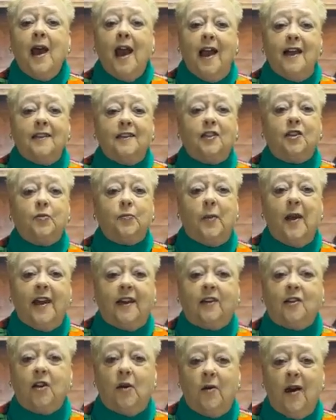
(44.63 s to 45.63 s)
and
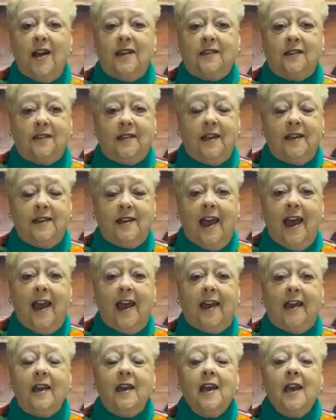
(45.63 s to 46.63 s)
speak to us
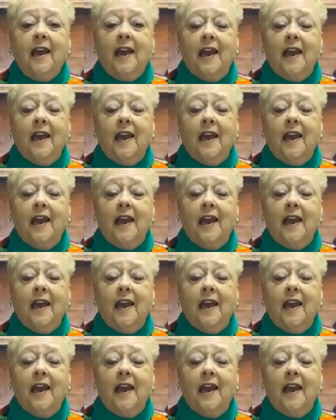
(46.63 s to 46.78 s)
today